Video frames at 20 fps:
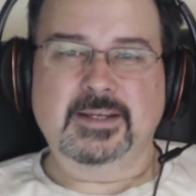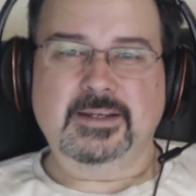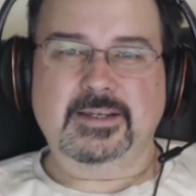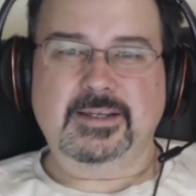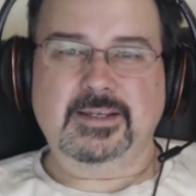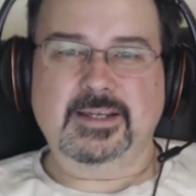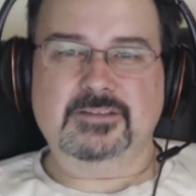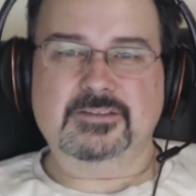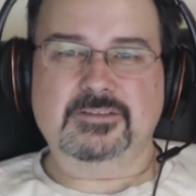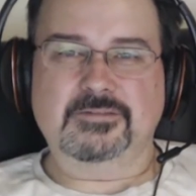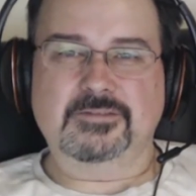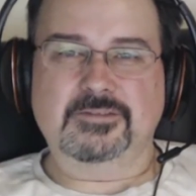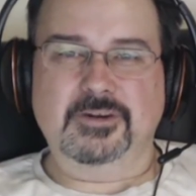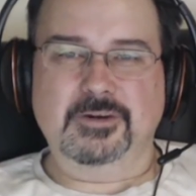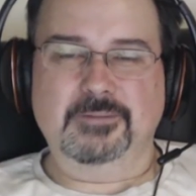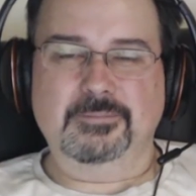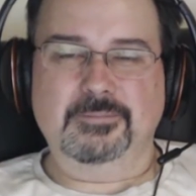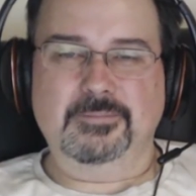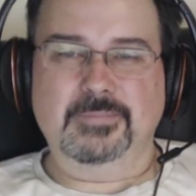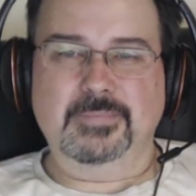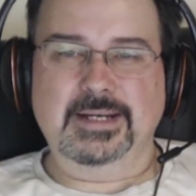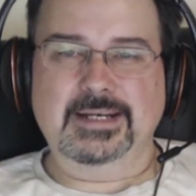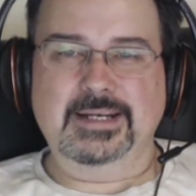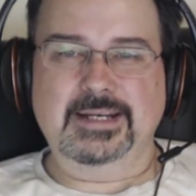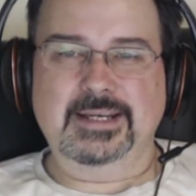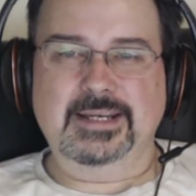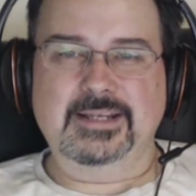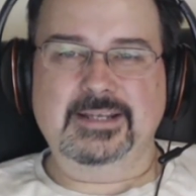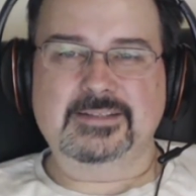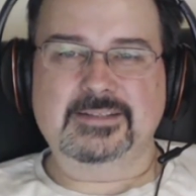Kicks off on
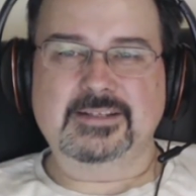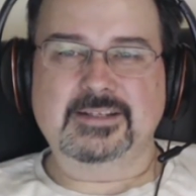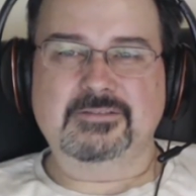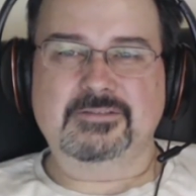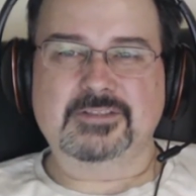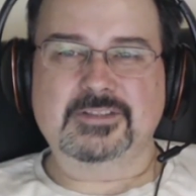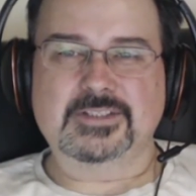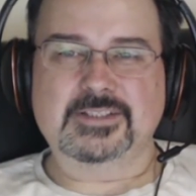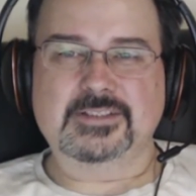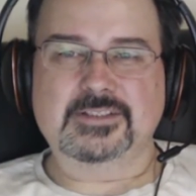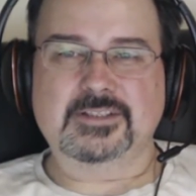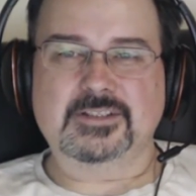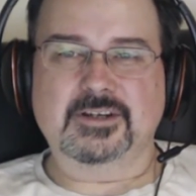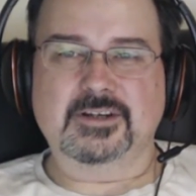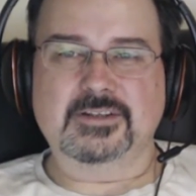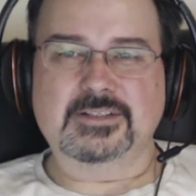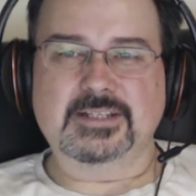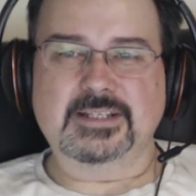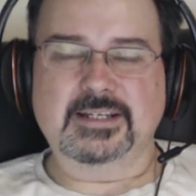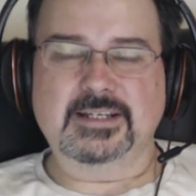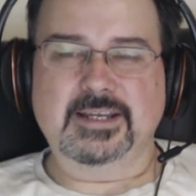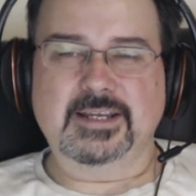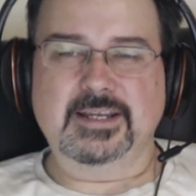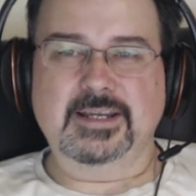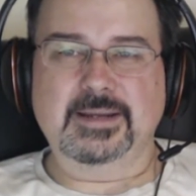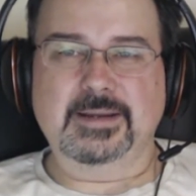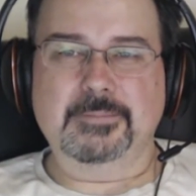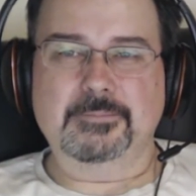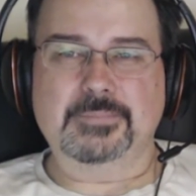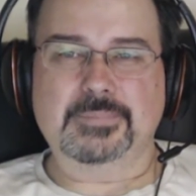Monday at San Francisco, 10
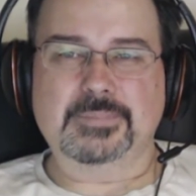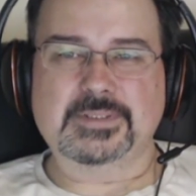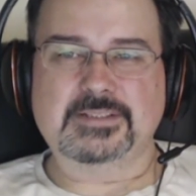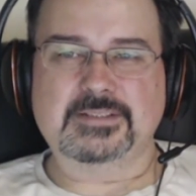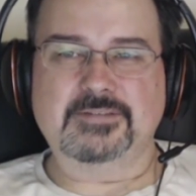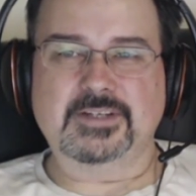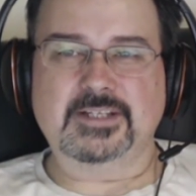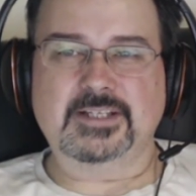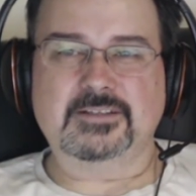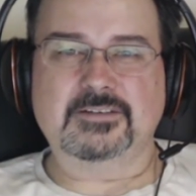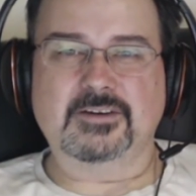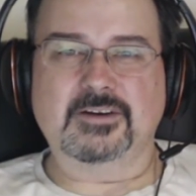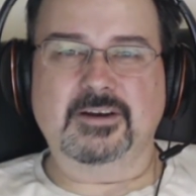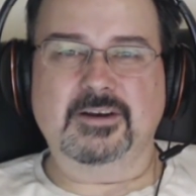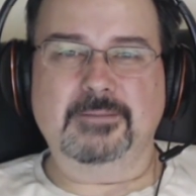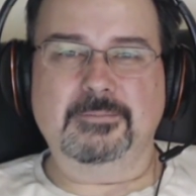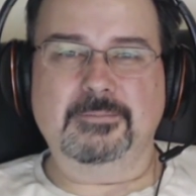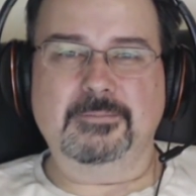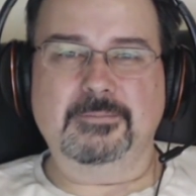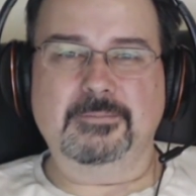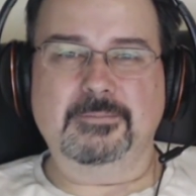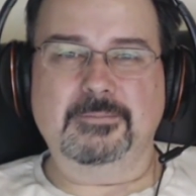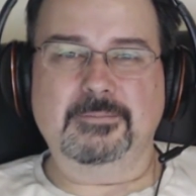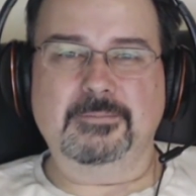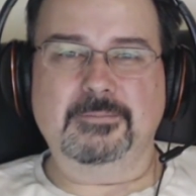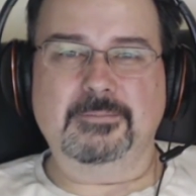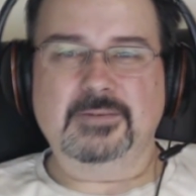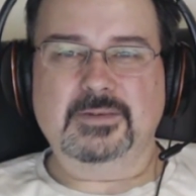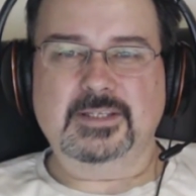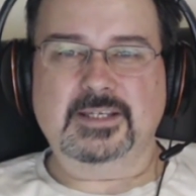a.m. Pacific time,
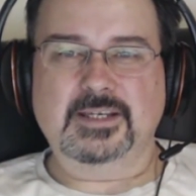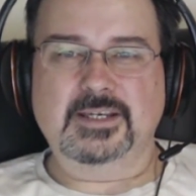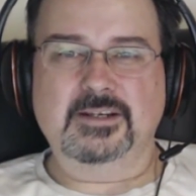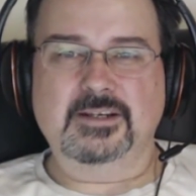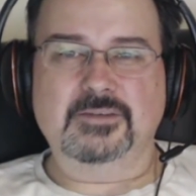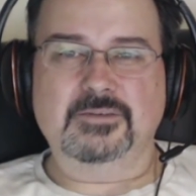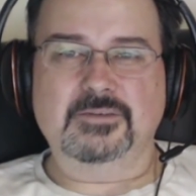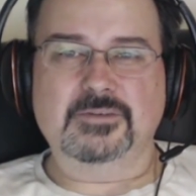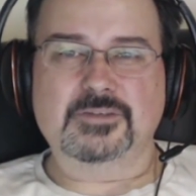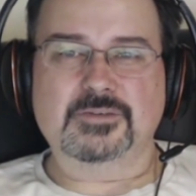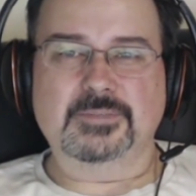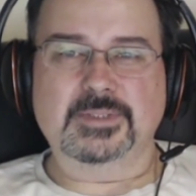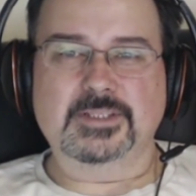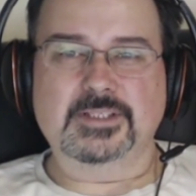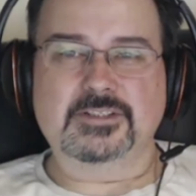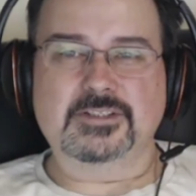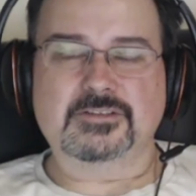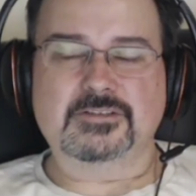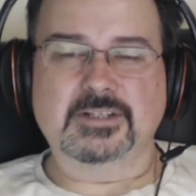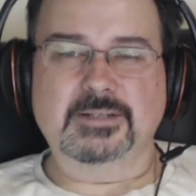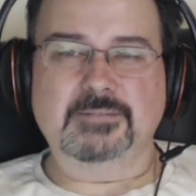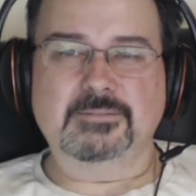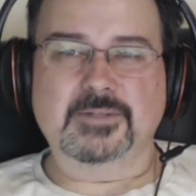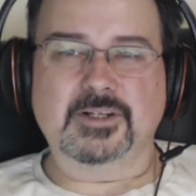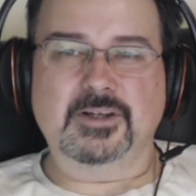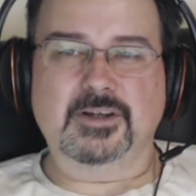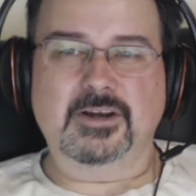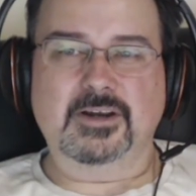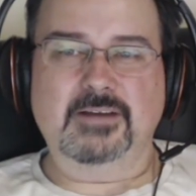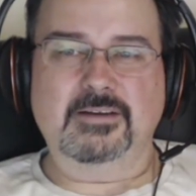with a keynote which will be streamed
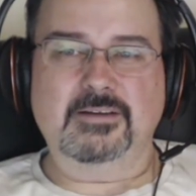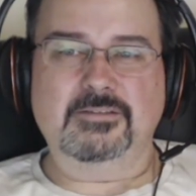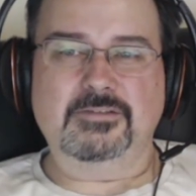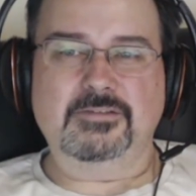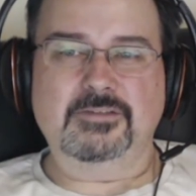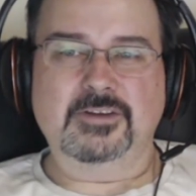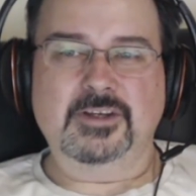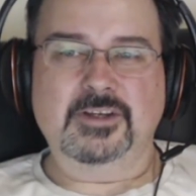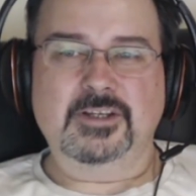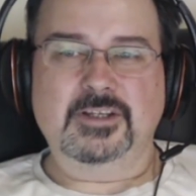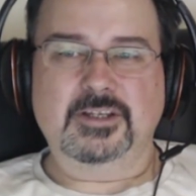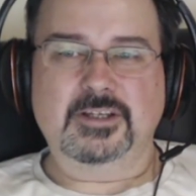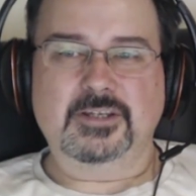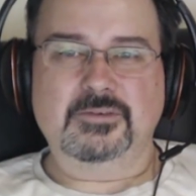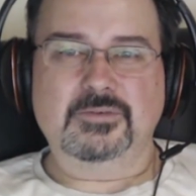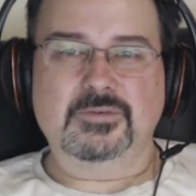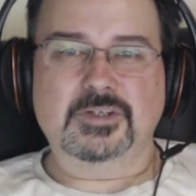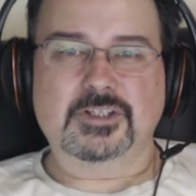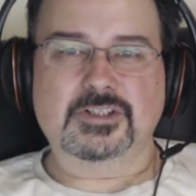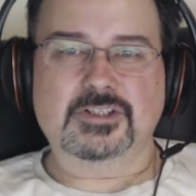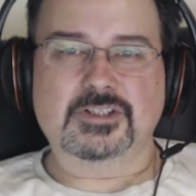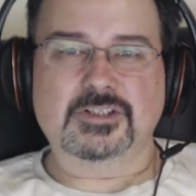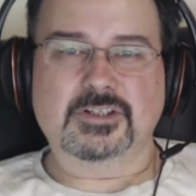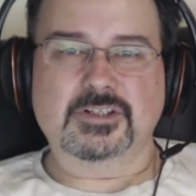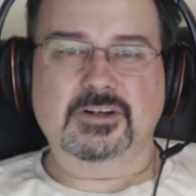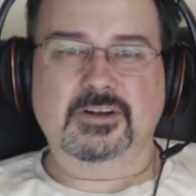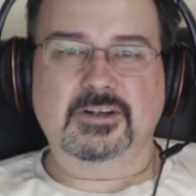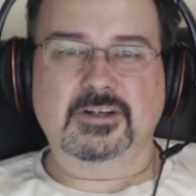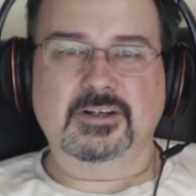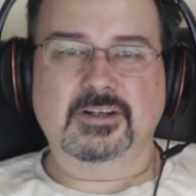live. You can watch it
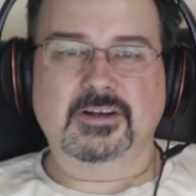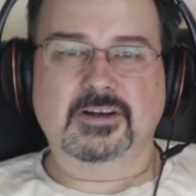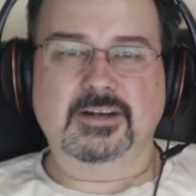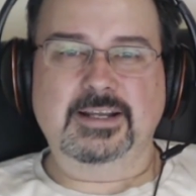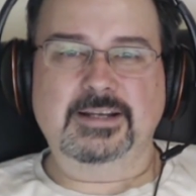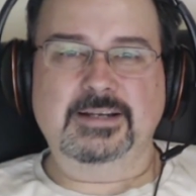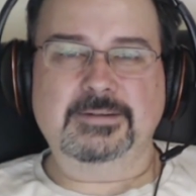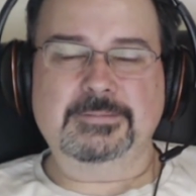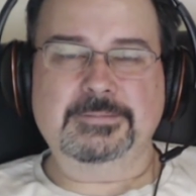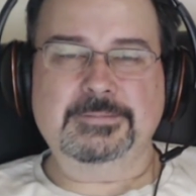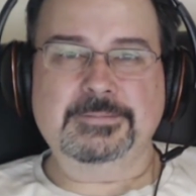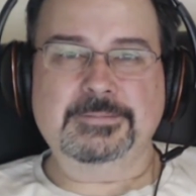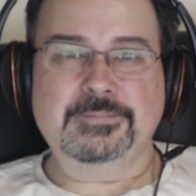online